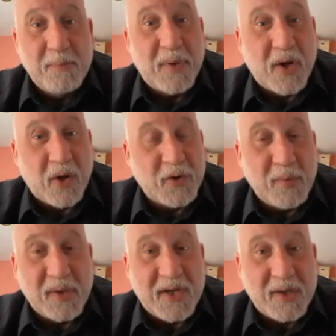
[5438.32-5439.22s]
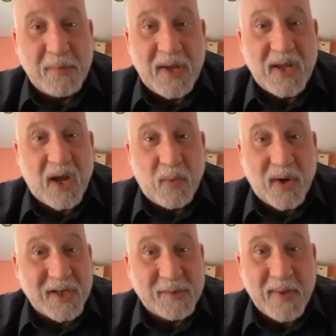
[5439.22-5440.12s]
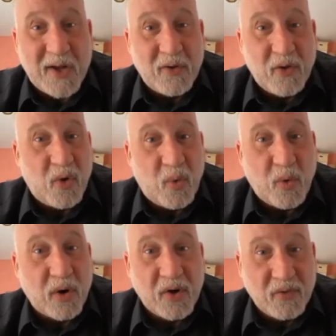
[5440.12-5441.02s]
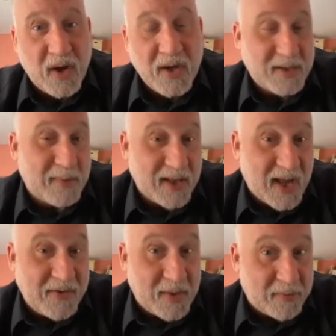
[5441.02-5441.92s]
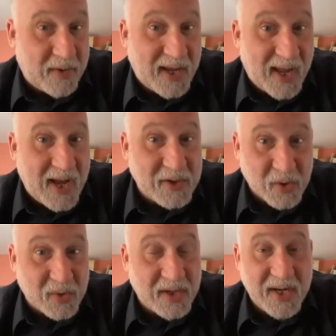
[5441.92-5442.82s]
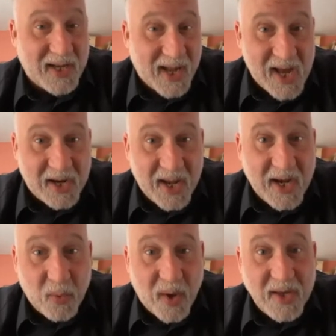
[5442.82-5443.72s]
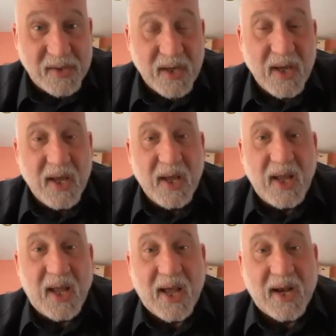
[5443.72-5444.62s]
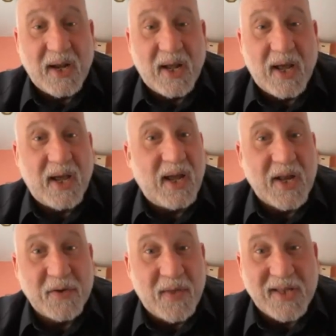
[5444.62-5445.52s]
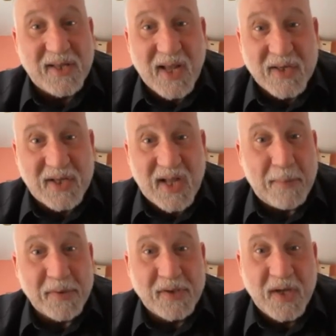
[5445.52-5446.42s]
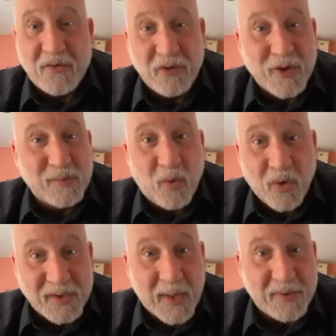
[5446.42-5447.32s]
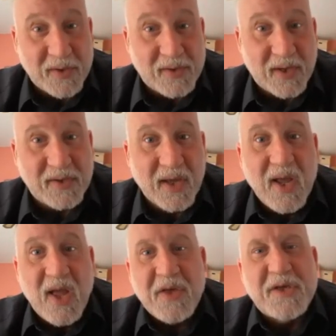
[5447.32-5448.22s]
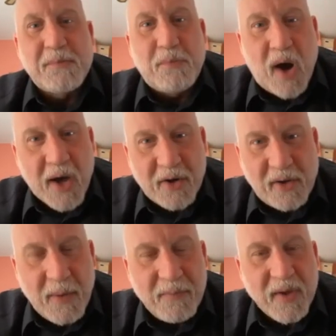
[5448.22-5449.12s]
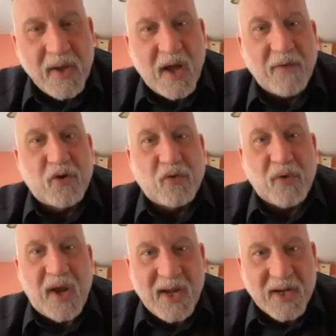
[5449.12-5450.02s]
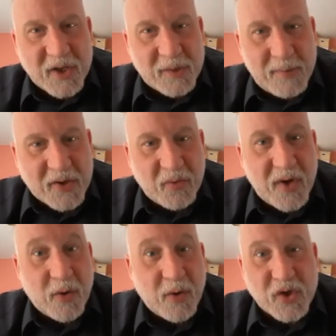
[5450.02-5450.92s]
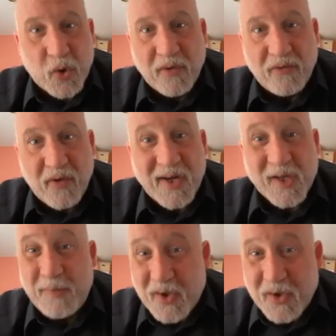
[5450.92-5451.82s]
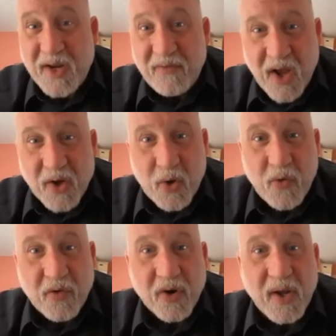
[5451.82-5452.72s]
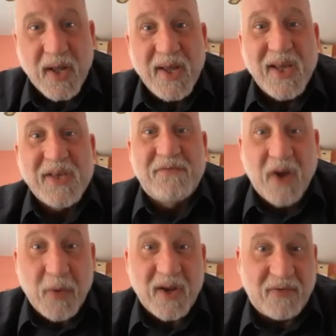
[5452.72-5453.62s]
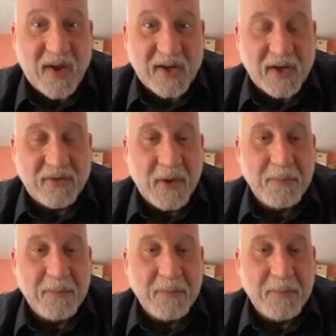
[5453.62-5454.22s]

But ultimately, to me, I want to dismantle the whole war on drugs in my lifetime if I can, certainly in Canada anyways. And so that's the next step, is to introduce more substances. This model of creating a dispensary or a storefront, especially in Vancouver, is very effective.